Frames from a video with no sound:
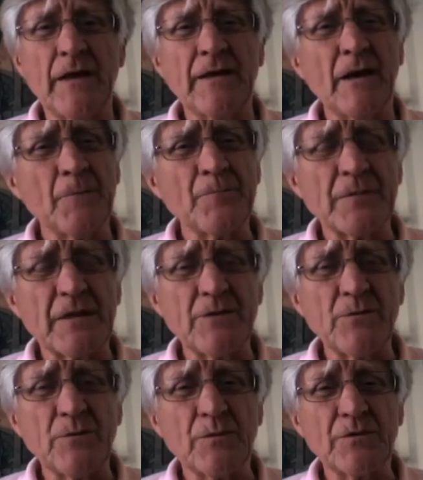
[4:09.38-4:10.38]
Now,
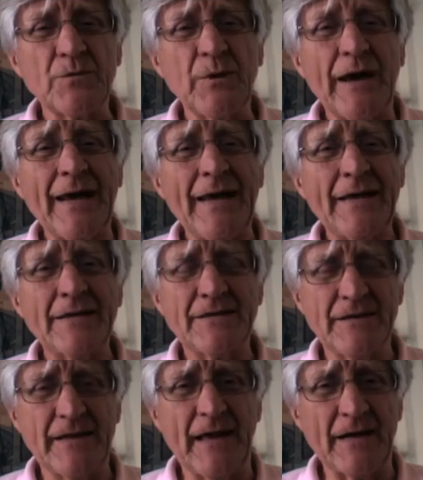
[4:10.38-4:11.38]
to, to add
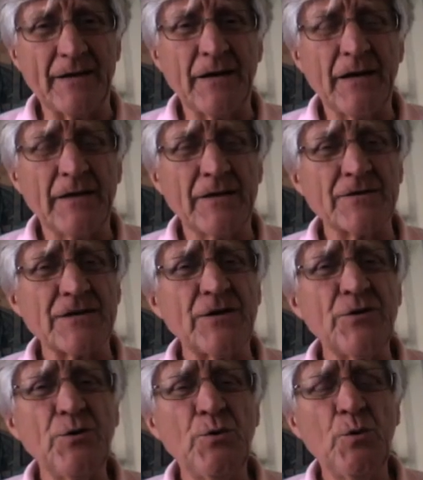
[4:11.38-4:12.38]
to that, there's
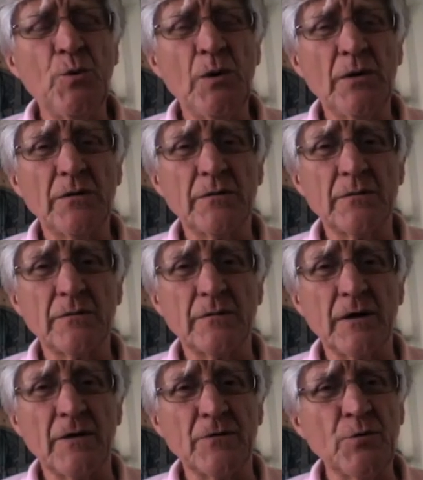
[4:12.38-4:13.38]
a new,
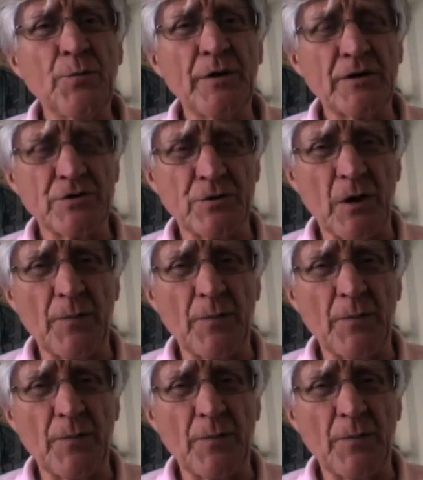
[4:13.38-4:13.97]
a new picture